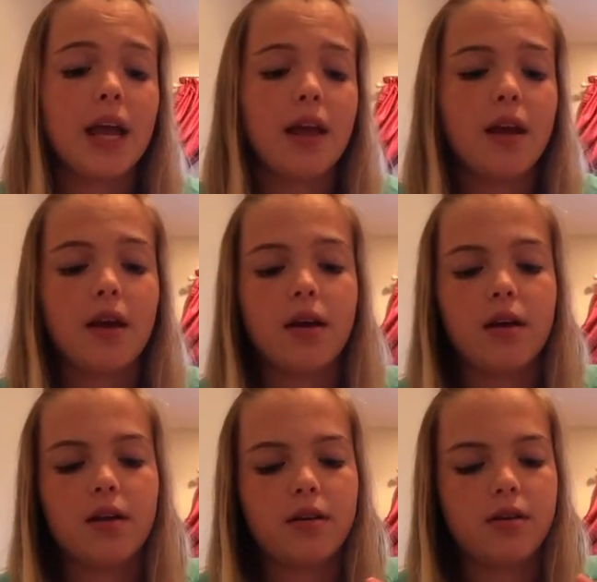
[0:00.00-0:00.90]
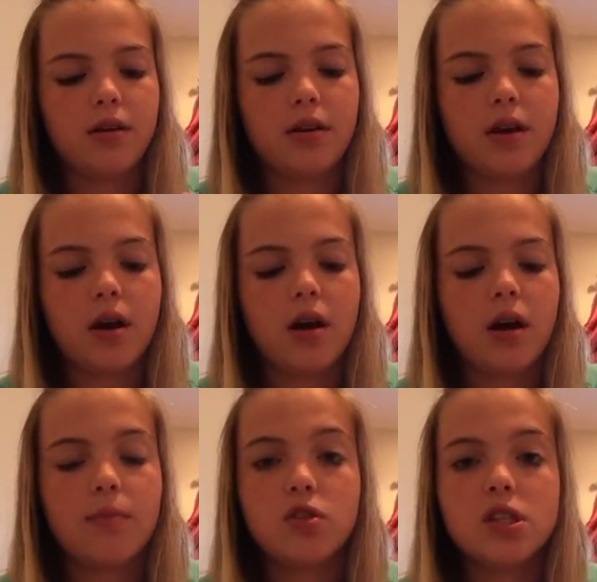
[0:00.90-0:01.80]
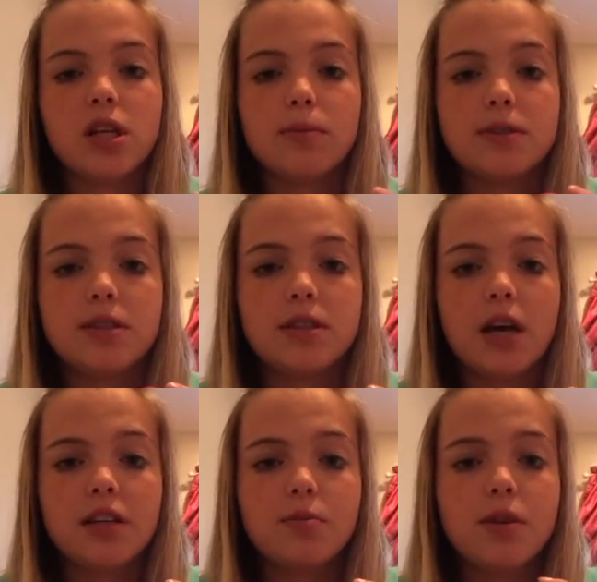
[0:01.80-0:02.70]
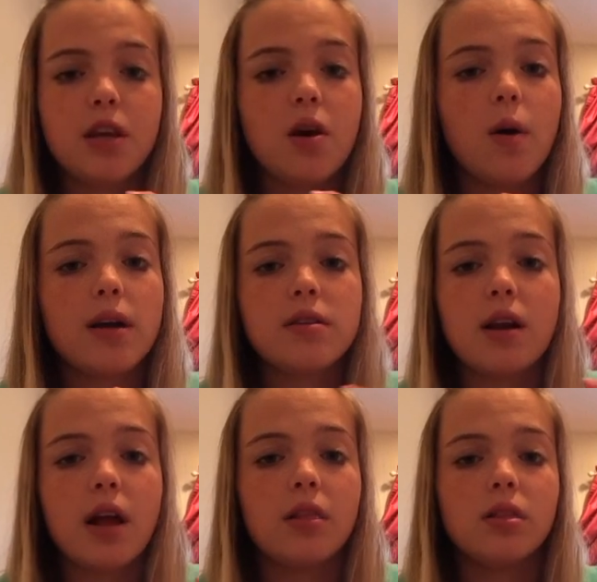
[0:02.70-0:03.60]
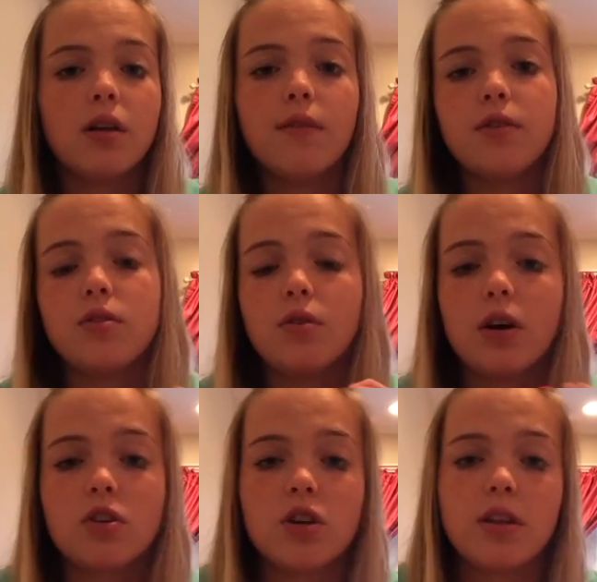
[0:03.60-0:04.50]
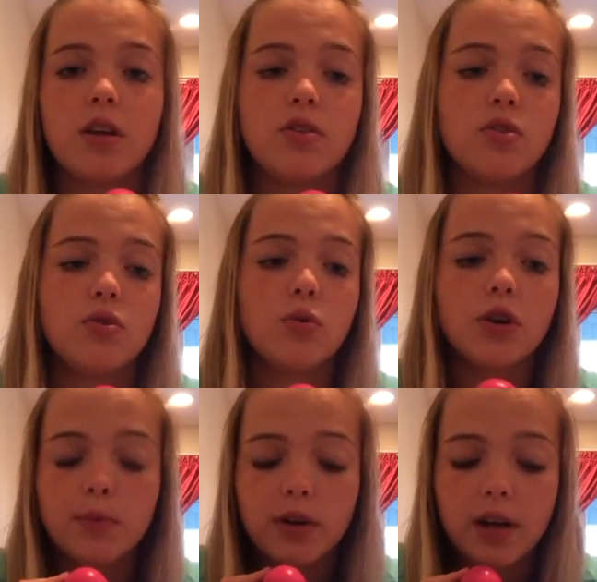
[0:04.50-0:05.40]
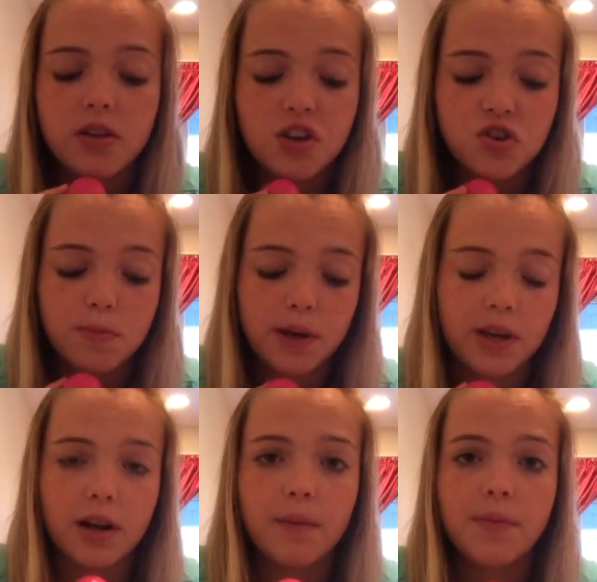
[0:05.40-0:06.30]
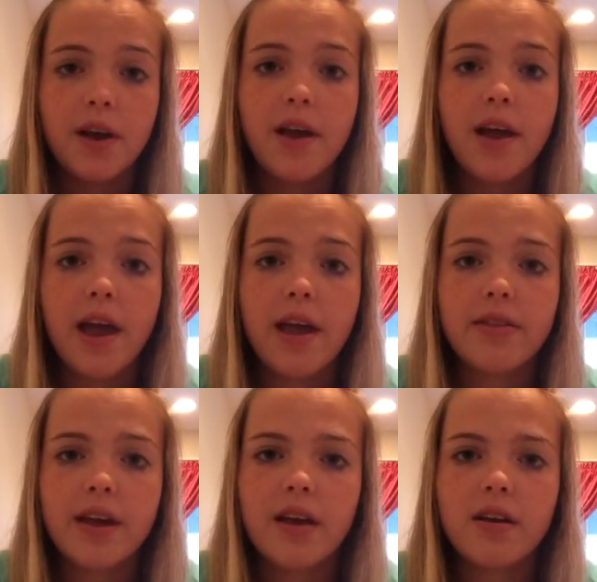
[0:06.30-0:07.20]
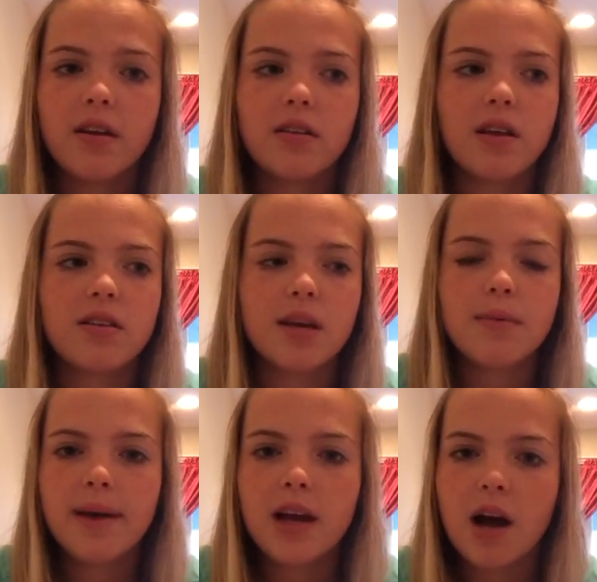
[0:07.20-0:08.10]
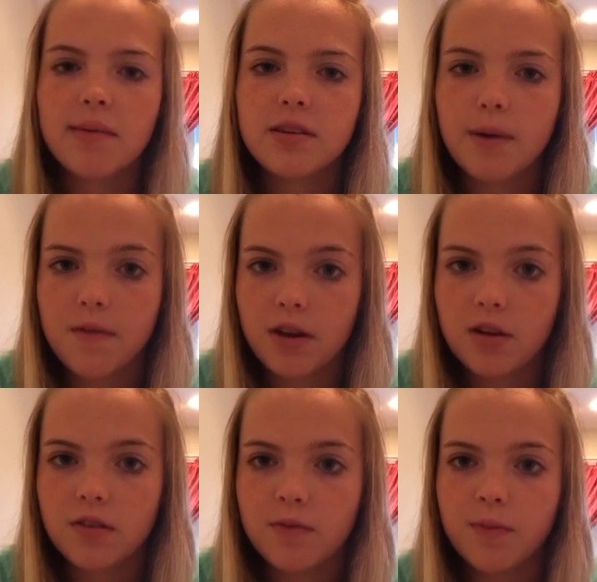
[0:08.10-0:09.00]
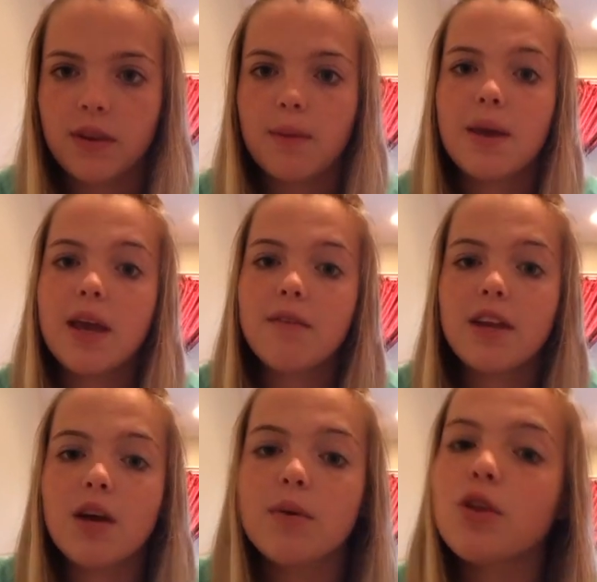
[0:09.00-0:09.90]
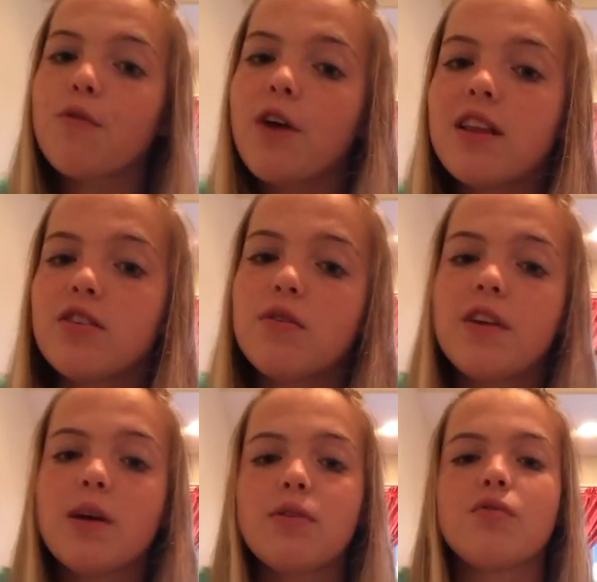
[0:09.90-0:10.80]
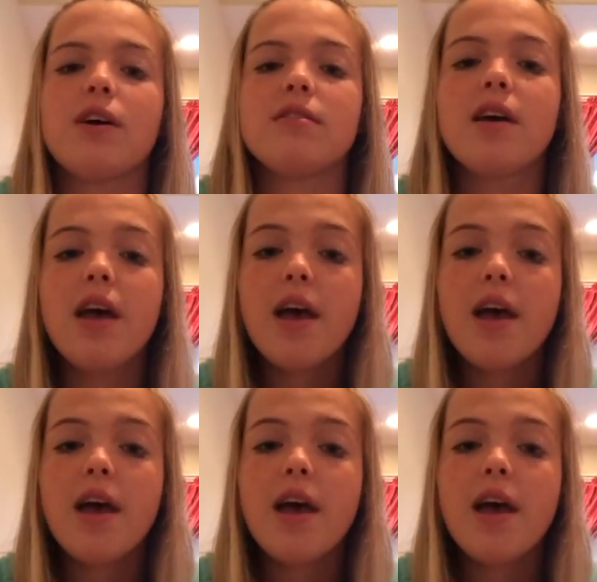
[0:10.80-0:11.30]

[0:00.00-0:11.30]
And yeah, I'm just obsessed with EOS and I love this new collection. I think it's adorable and I think you should pick it up. And then some of my comments on my videos have been like, make a video with your friends, do a video with your friends.